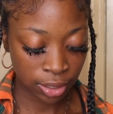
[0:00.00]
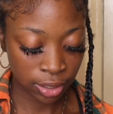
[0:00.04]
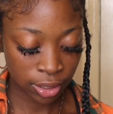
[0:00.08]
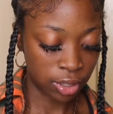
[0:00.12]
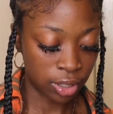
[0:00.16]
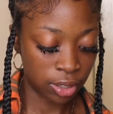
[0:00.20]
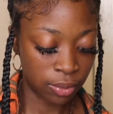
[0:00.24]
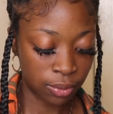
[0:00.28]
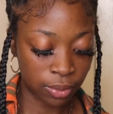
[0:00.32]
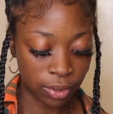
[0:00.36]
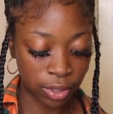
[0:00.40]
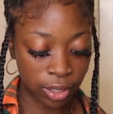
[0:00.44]

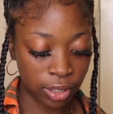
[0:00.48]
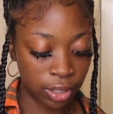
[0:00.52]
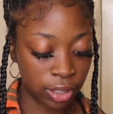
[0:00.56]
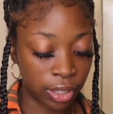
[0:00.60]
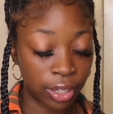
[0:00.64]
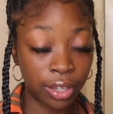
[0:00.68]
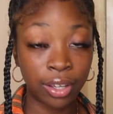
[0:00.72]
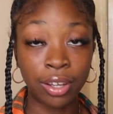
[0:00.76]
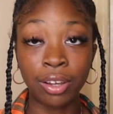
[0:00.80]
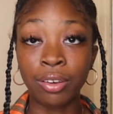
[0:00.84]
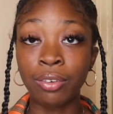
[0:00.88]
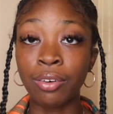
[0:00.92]
And right
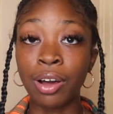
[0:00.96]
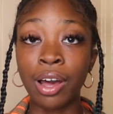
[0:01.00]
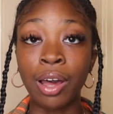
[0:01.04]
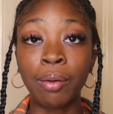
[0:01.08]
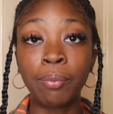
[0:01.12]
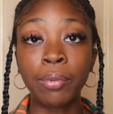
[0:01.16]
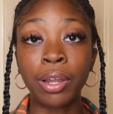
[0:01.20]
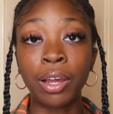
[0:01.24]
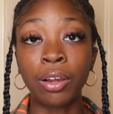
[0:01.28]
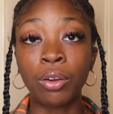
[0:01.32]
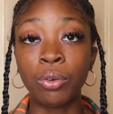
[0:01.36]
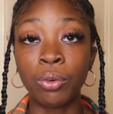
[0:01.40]
now,
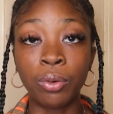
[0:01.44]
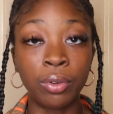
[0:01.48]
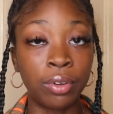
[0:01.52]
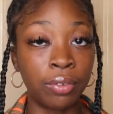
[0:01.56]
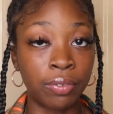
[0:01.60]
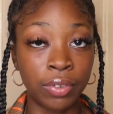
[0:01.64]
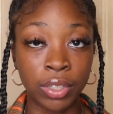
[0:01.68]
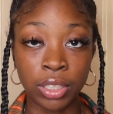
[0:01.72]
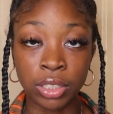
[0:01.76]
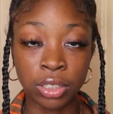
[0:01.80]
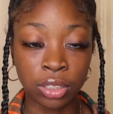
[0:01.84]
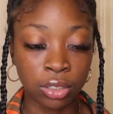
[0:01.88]
I'm not going to
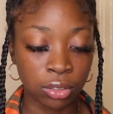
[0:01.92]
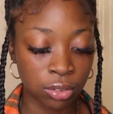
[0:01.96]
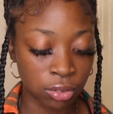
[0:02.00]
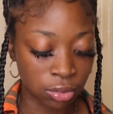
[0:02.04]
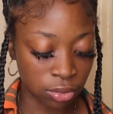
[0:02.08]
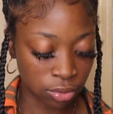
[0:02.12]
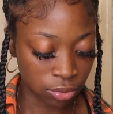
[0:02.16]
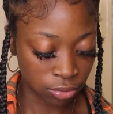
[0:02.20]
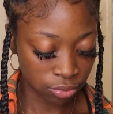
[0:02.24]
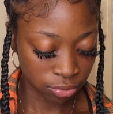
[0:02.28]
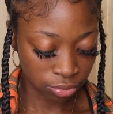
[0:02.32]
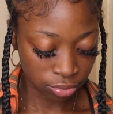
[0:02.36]
vet
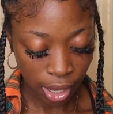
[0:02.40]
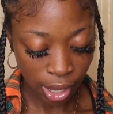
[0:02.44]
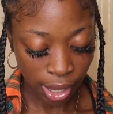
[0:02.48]
school.